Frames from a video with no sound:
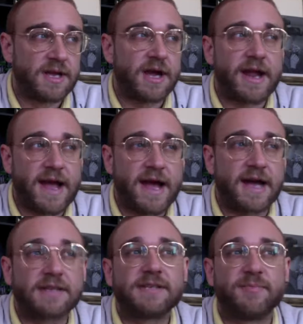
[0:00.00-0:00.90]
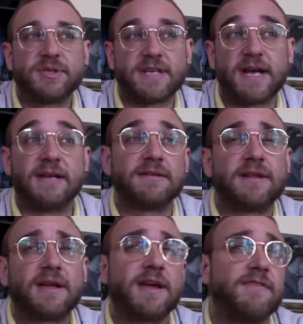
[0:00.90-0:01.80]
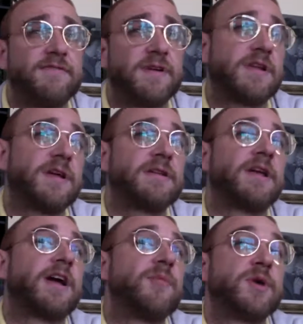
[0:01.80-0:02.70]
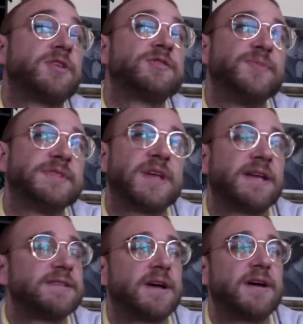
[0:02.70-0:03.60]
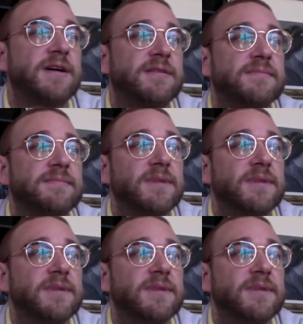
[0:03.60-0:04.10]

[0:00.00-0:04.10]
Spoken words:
I pretend like I fit in, like I put Christmas lights up.